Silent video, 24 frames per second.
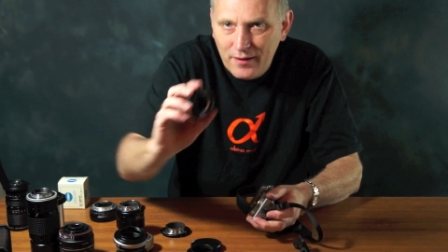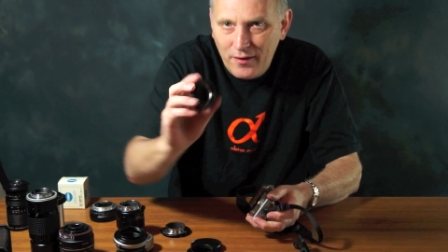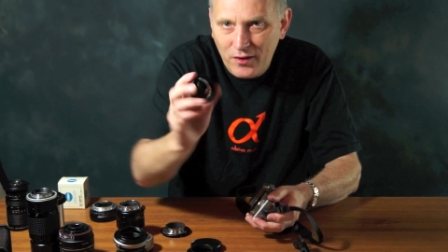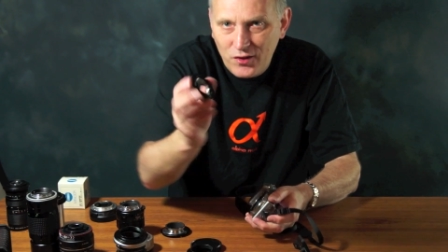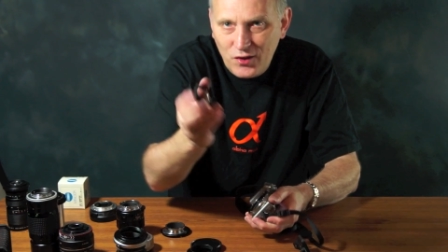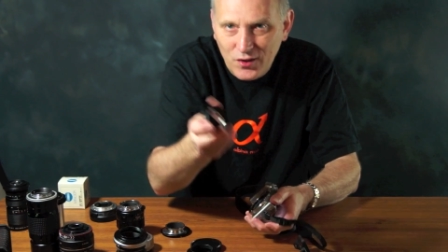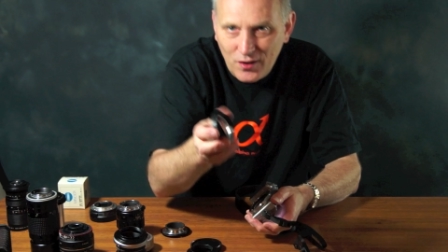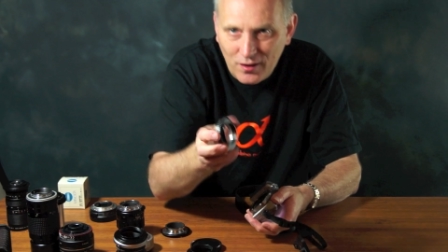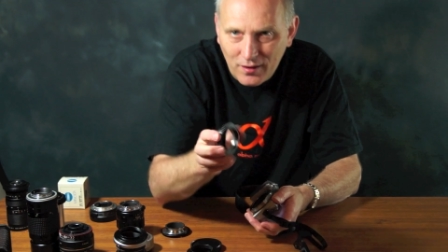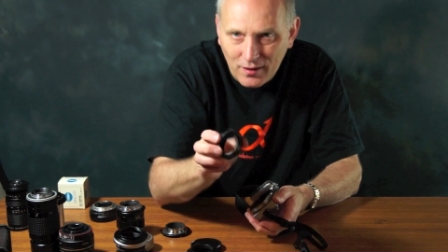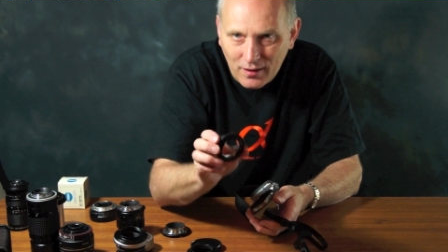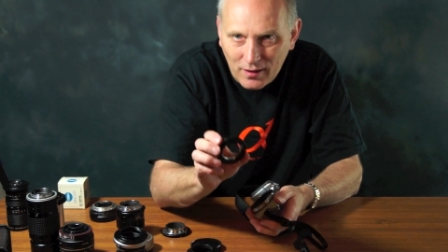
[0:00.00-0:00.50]

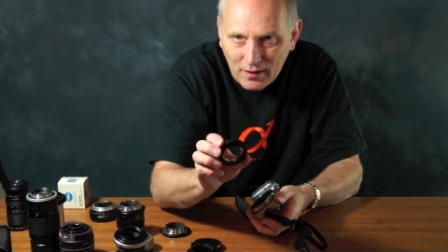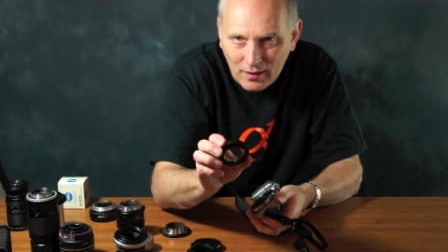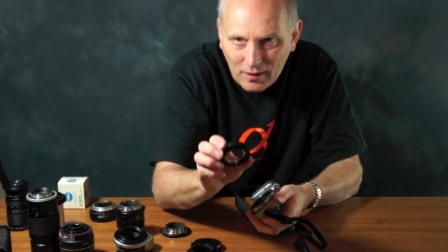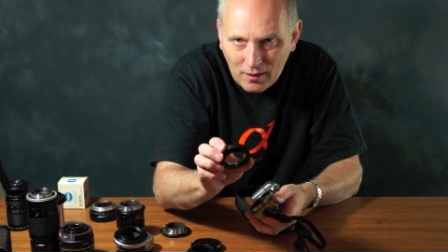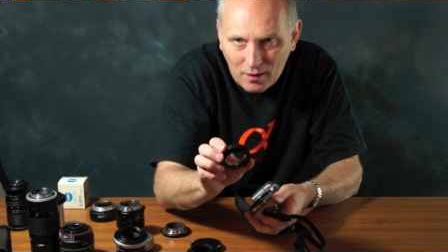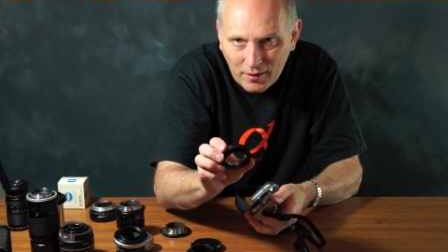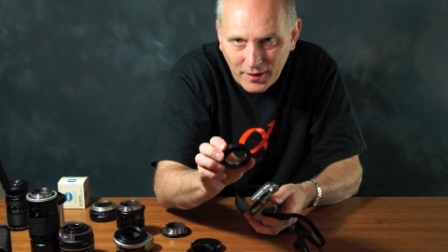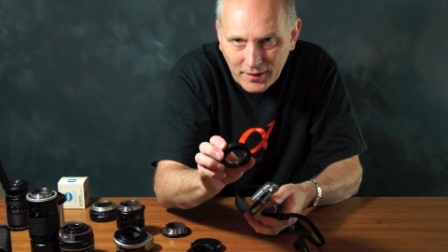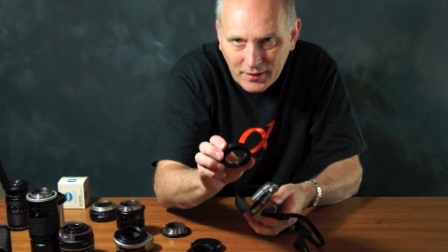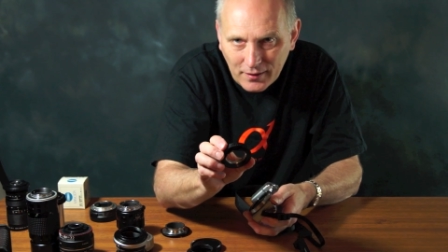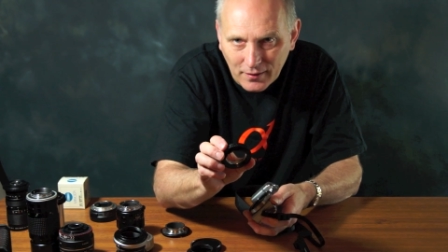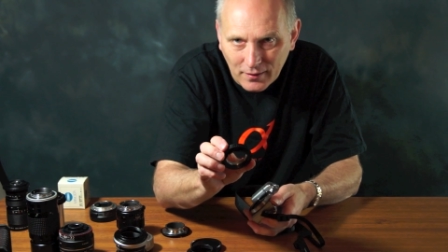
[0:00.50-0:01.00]
This is a
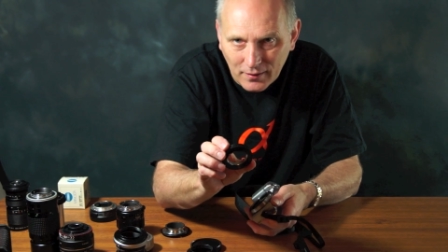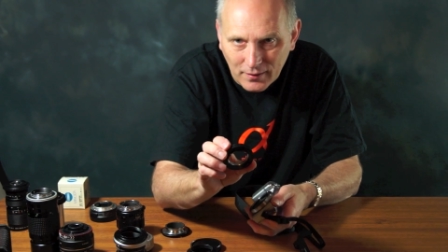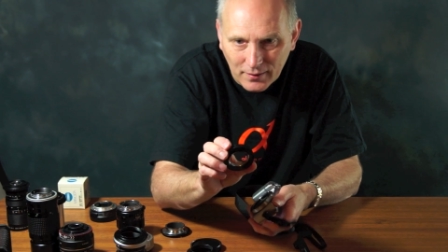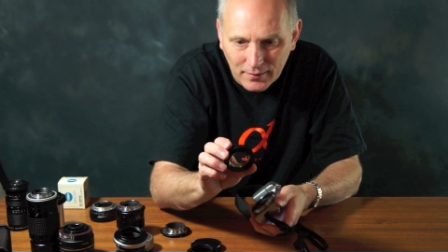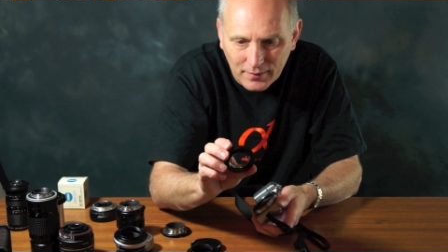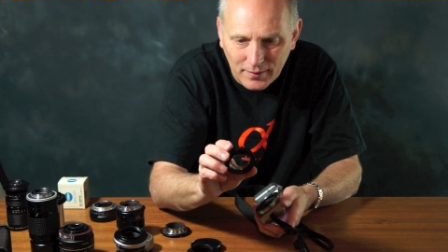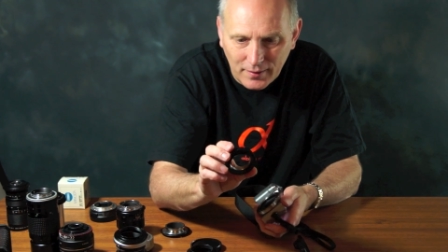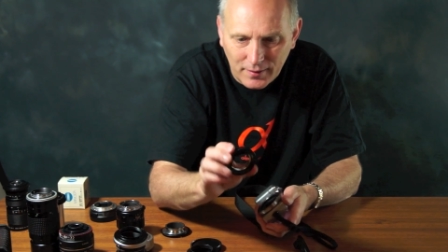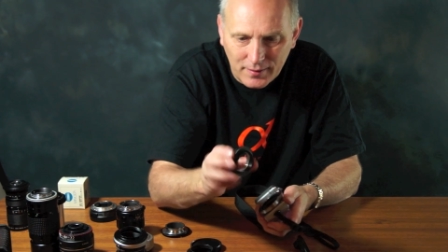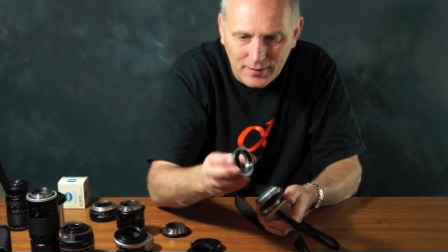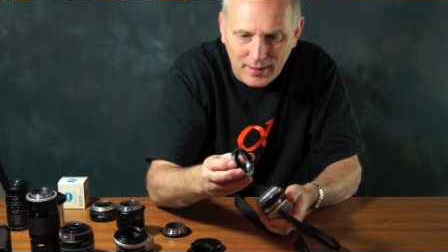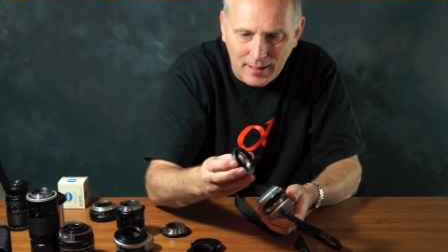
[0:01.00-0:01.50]
Leica
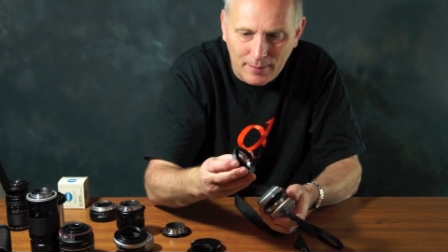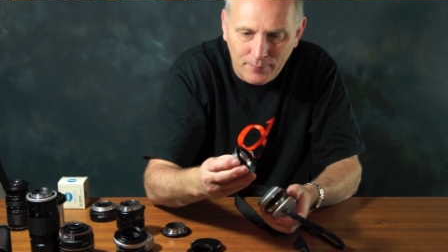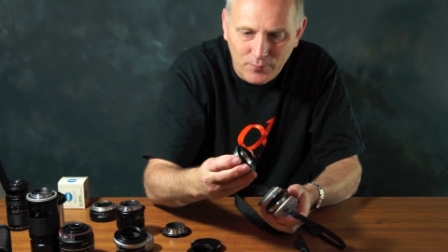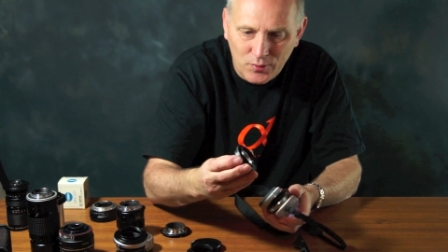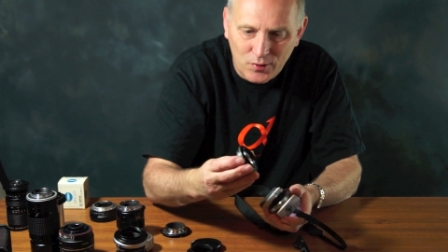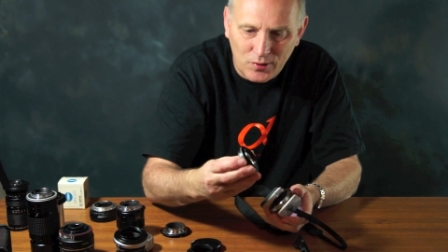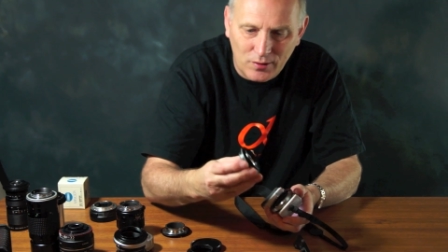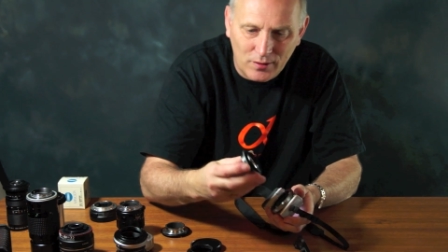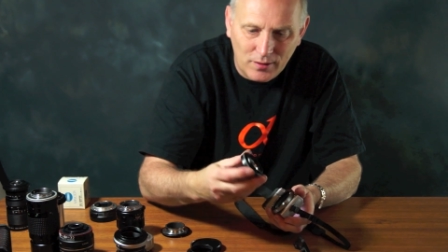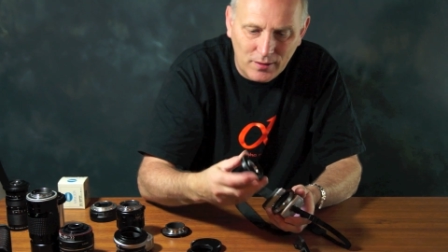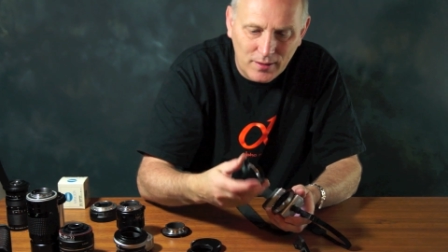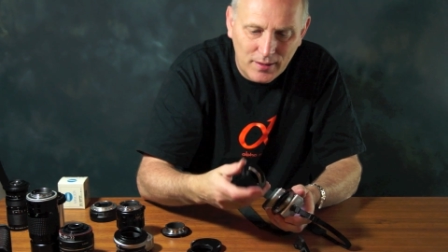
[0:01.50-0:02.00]

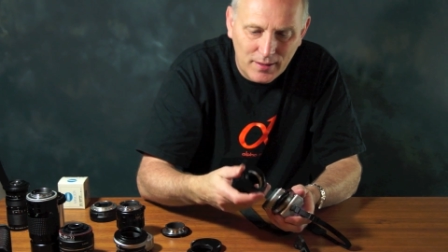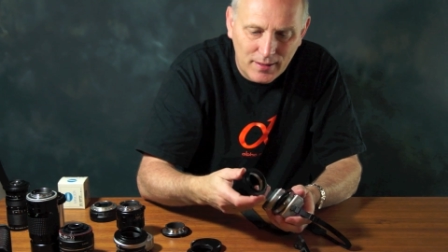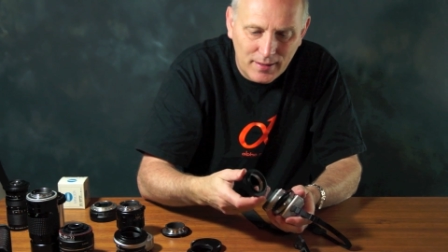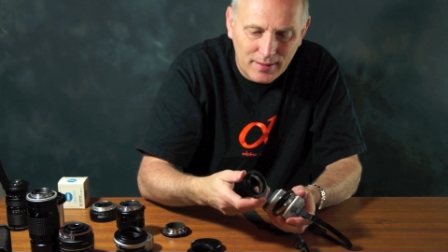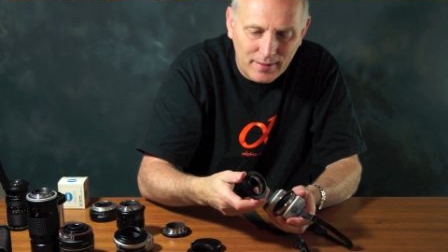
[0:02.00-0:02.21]
adapter.